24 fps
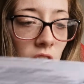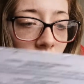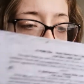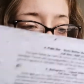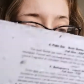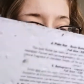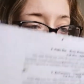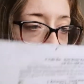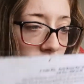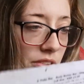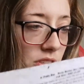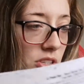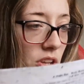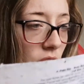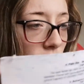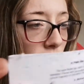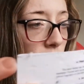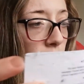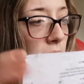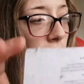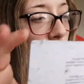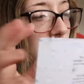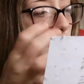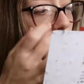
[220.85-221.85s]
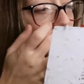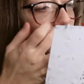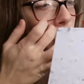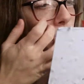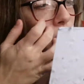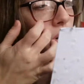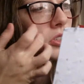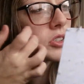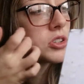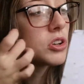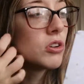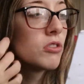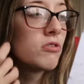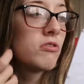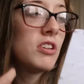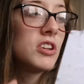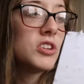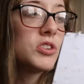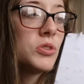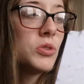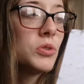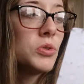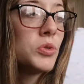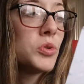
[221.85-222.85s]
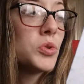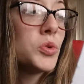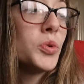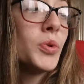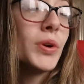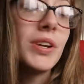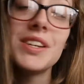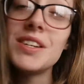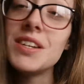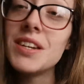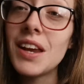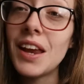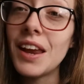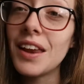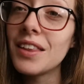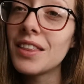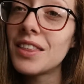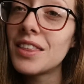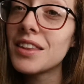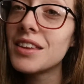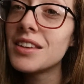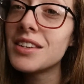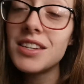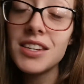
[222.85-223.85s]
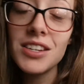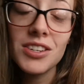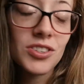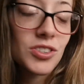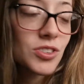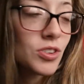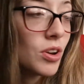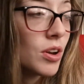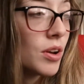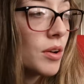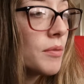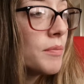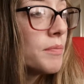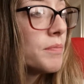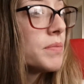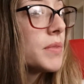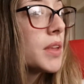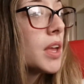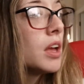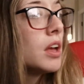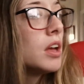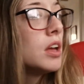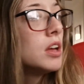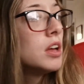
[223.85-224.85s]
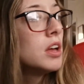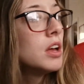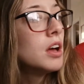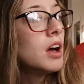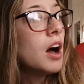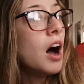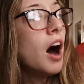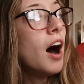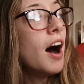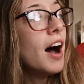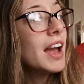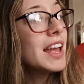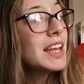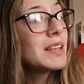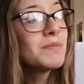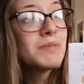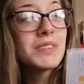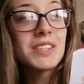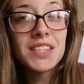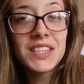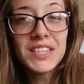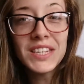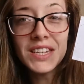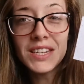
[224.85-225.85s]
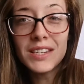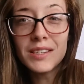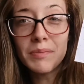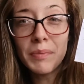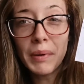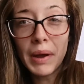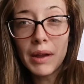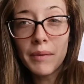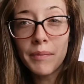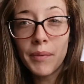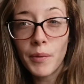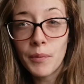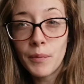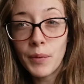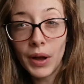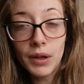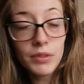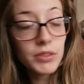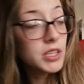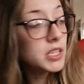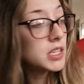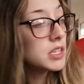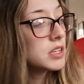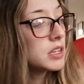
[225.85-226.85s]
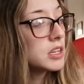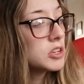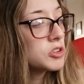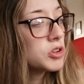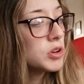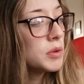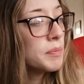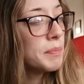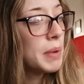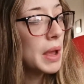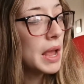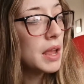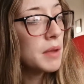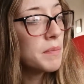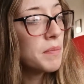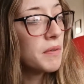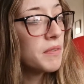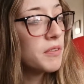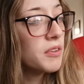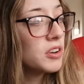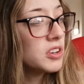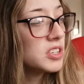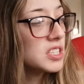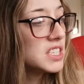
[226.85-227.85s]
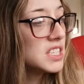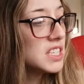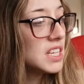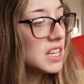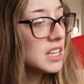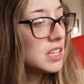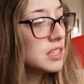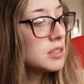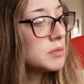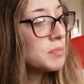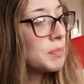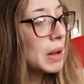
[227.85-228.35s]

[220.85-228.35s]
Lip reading: Right, so the beauty box original 28th edition. I am seed paper. Wow, this is literally paper full of seeds.